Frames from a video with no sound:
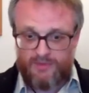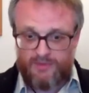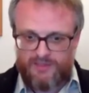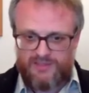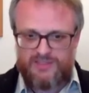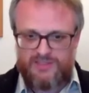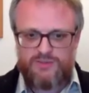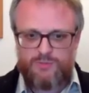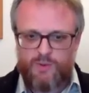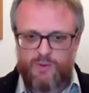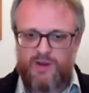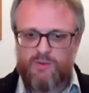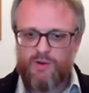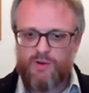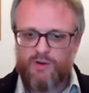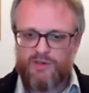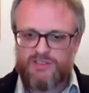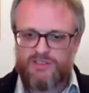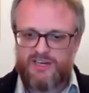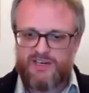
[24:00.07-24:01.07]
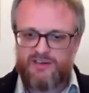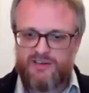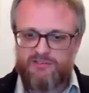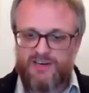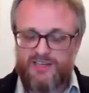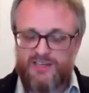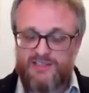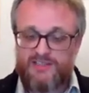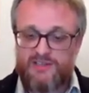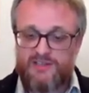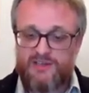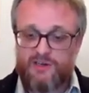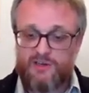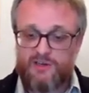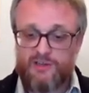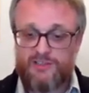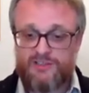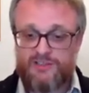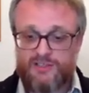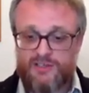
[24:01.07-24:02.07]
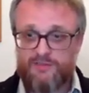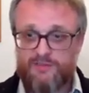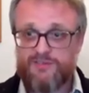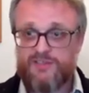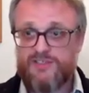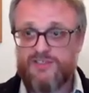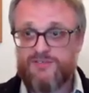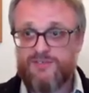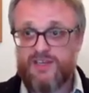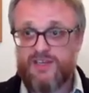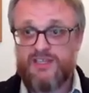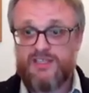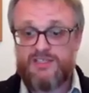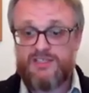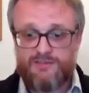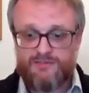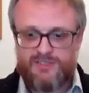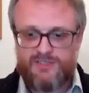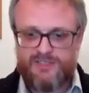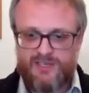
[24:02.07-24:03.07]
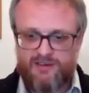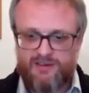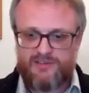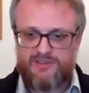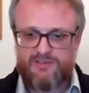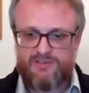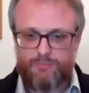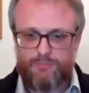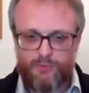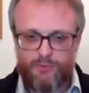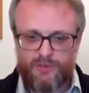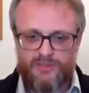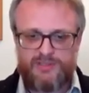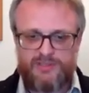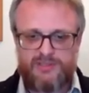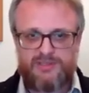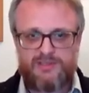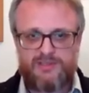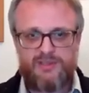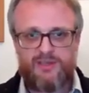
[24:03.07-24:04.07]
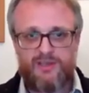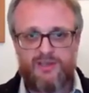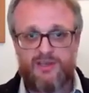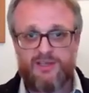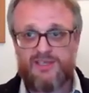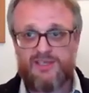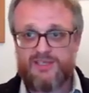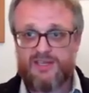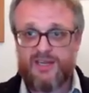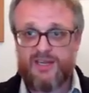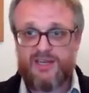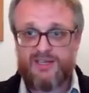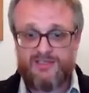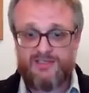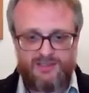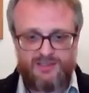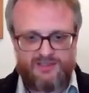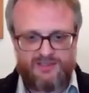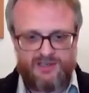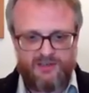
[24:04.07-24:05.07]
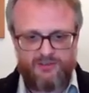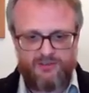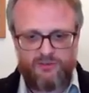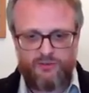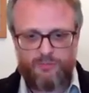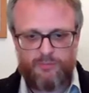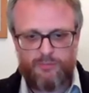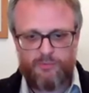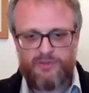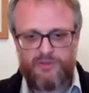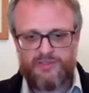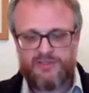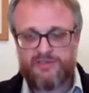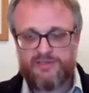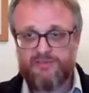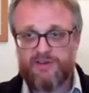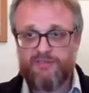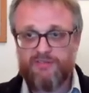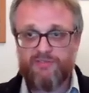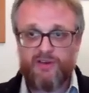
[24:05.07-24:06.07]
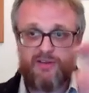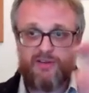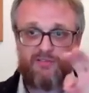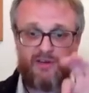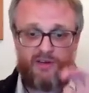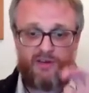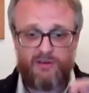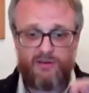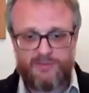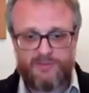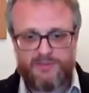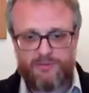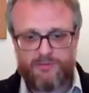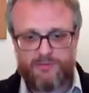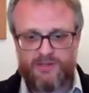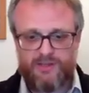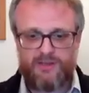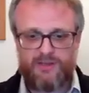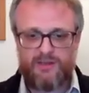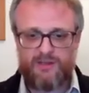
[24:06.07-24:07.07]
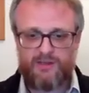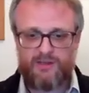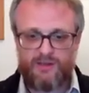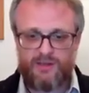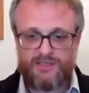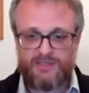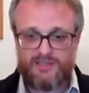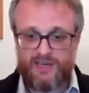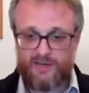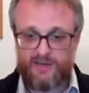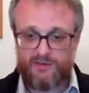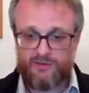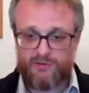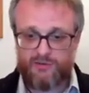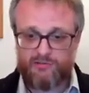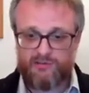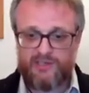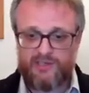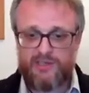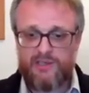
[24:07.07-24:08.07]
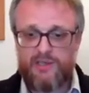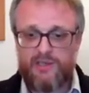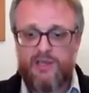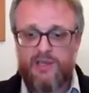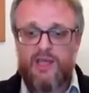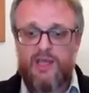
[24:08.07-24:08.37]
this is where one generates a cost surface for each of a series of points, in this case, the centroid points of our 5 kilometer width hexagonal grid,